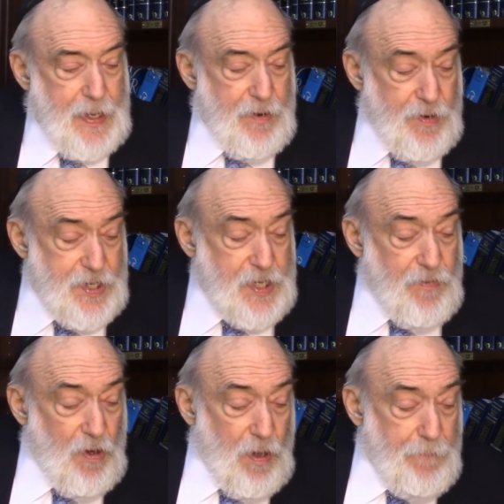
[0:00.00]
First of
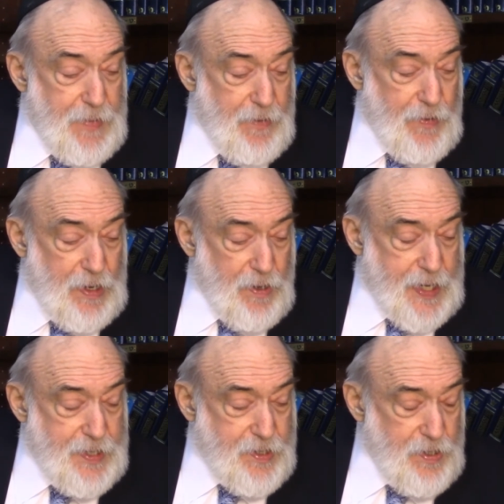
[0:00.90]
all, if we look
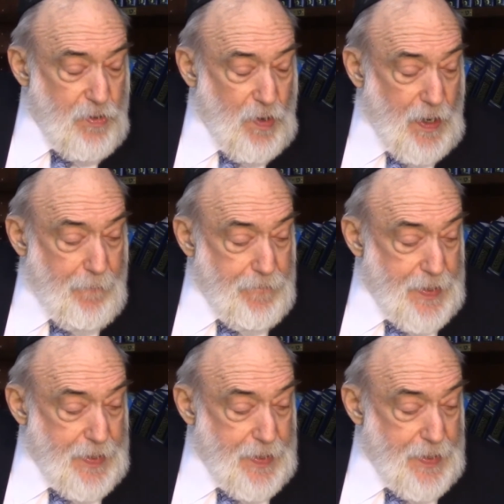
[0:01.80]
into